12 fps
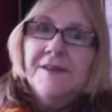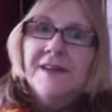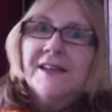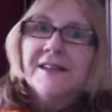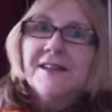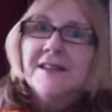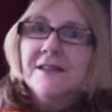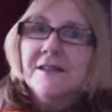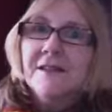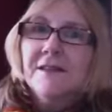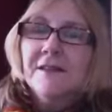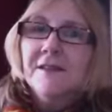that
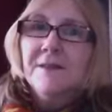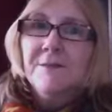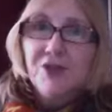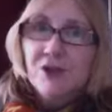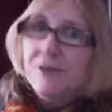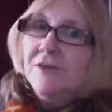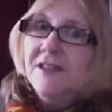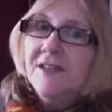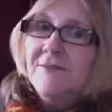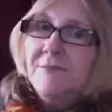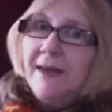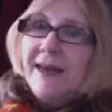the majority
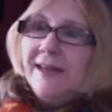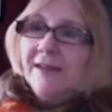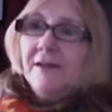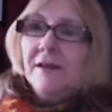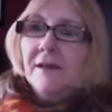of men